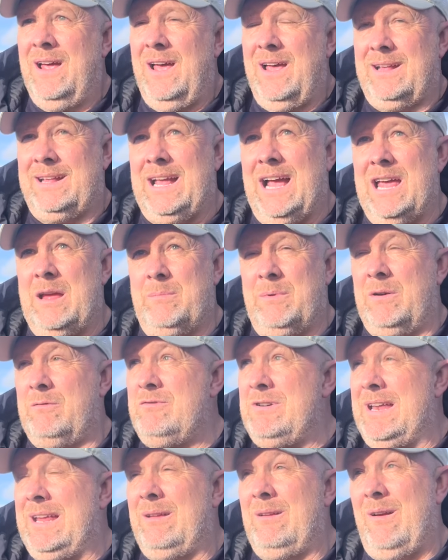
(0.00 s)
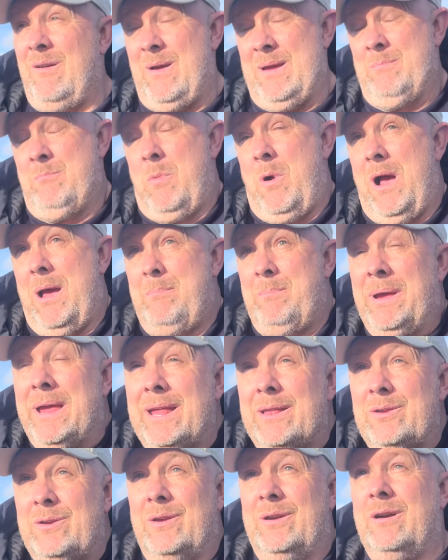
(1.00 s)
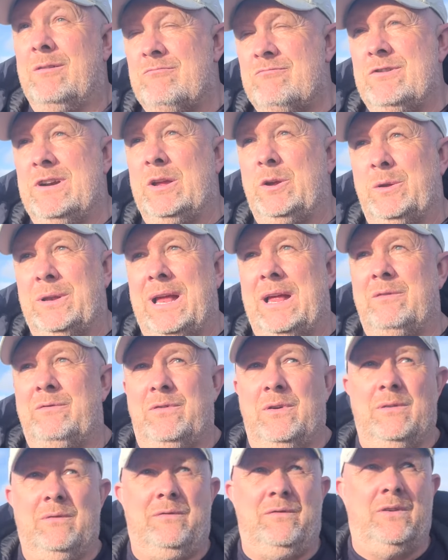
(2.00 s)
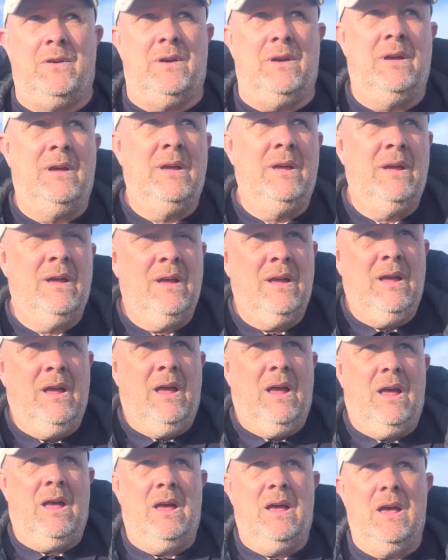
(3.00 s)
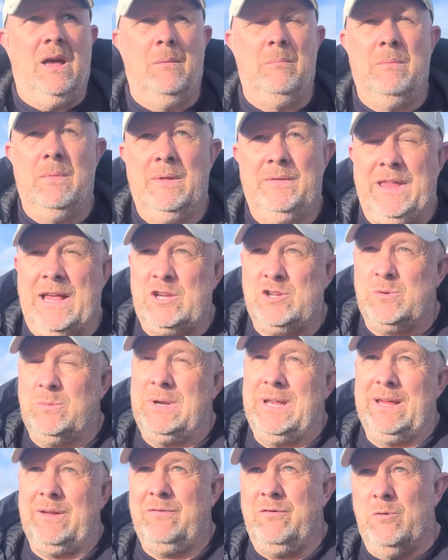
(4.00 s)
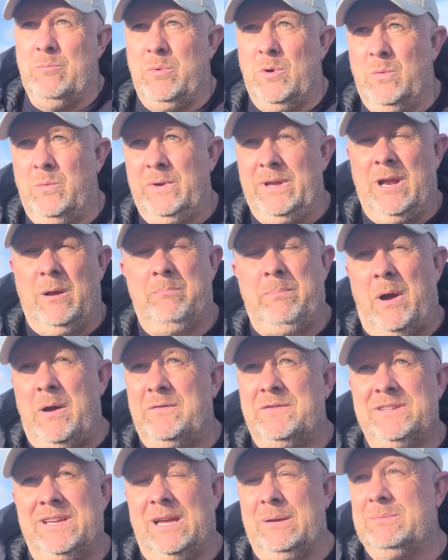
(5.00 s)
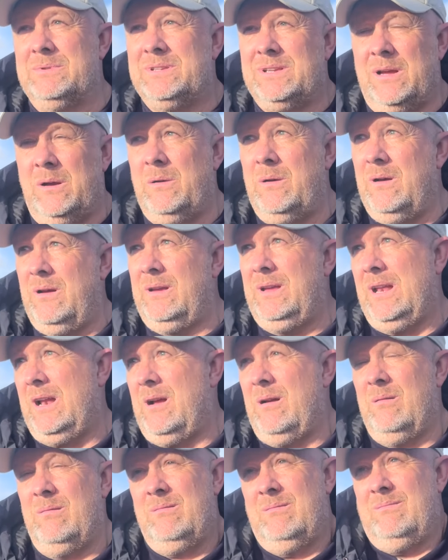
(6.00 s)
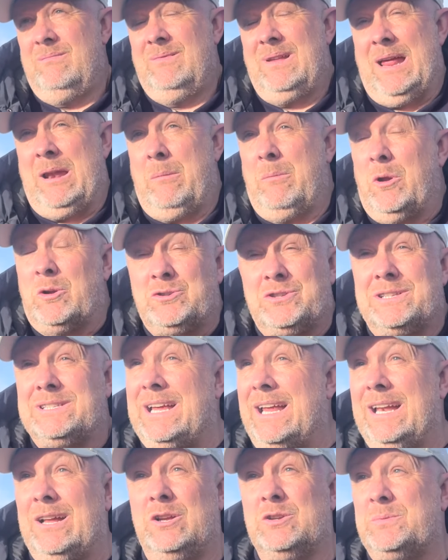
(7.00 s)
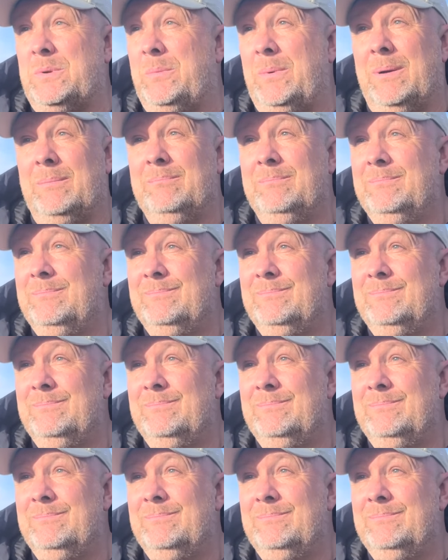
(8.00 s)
a game, and a really, in my opinion, a really good advert for National League football. You know, both teams. So, you know, and I'm not just saying it because we won.